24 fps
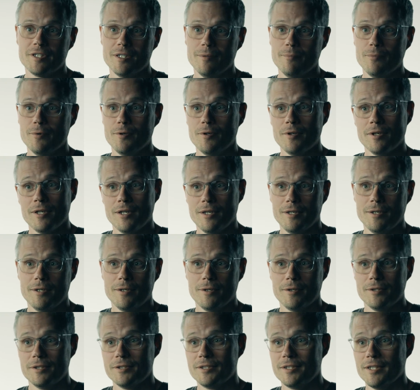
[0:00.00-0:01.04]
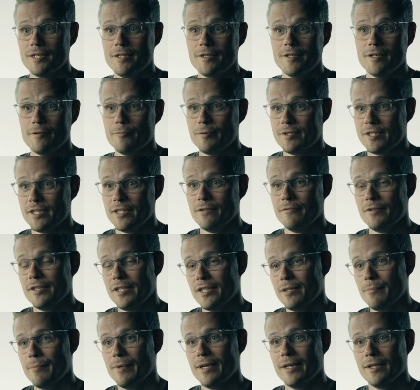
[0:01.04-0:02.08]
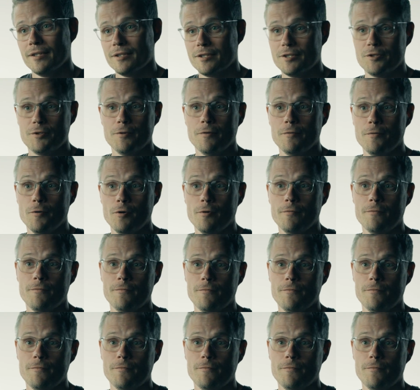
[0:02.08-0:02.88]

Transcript: example, send and receive emails of